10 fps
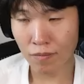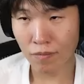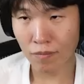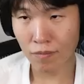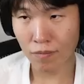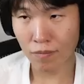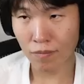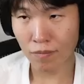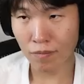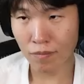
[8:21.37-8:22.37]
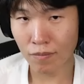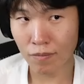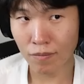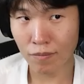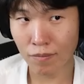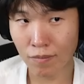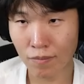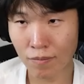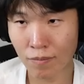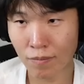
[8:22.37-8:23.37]

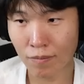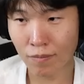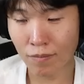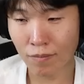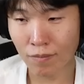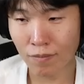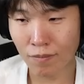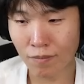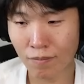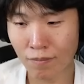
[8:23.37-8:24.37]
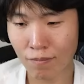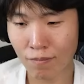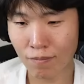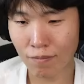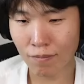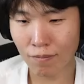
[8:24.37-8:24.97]
This person isn't speaking.